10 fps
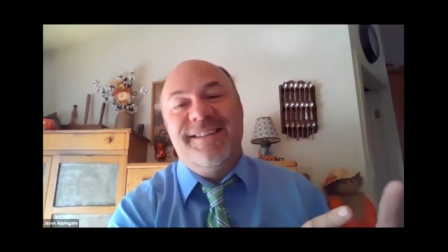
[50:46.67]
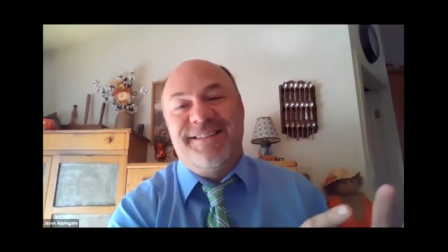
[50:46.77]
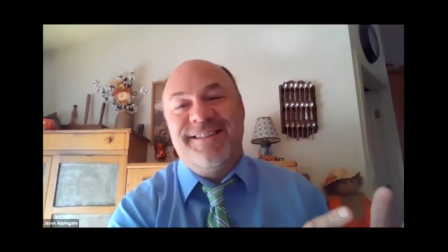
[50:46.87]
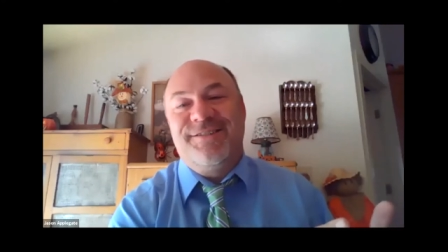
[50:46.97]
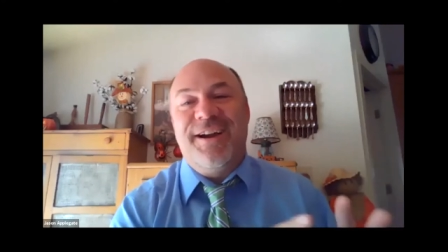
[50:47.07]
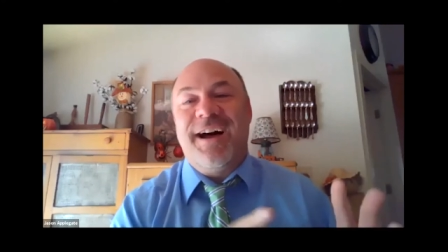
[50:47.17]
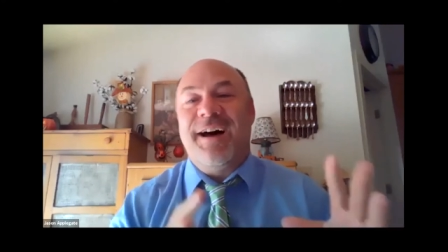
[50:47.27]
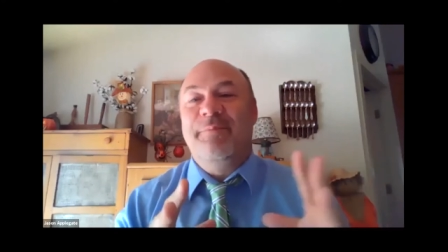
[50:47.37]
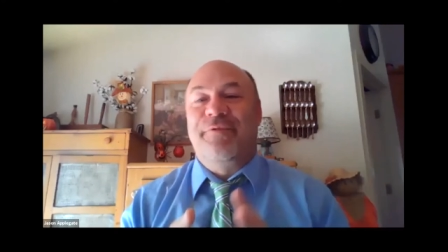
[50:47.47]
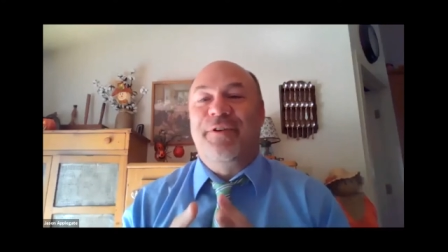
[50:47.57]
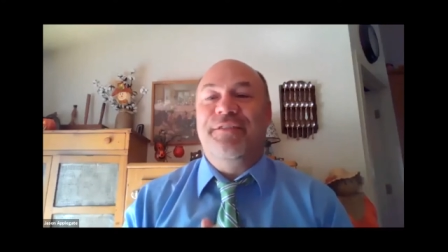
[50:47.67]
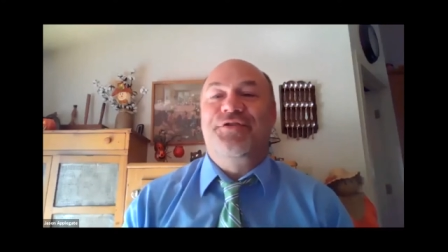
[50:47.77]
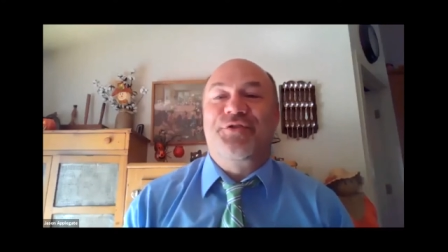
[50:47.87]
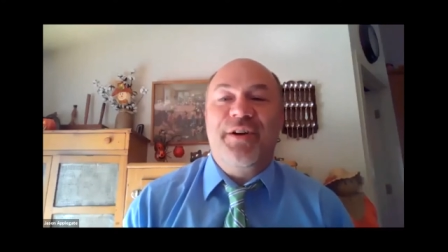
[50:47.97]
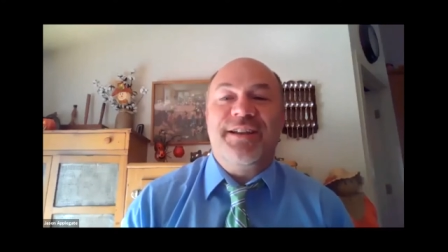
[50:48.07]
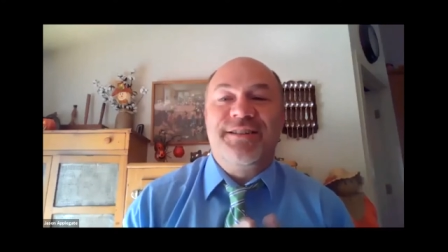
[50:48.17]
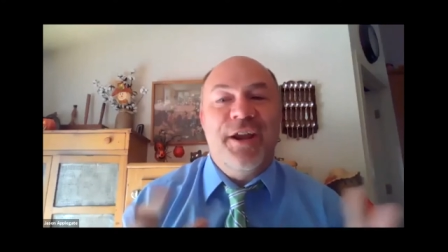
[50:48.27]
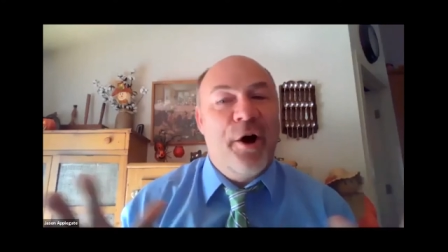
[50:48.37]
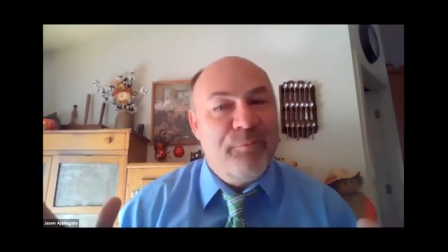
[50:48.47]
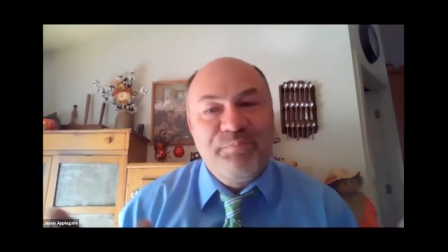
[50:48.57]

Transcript: is this job free of stress? No.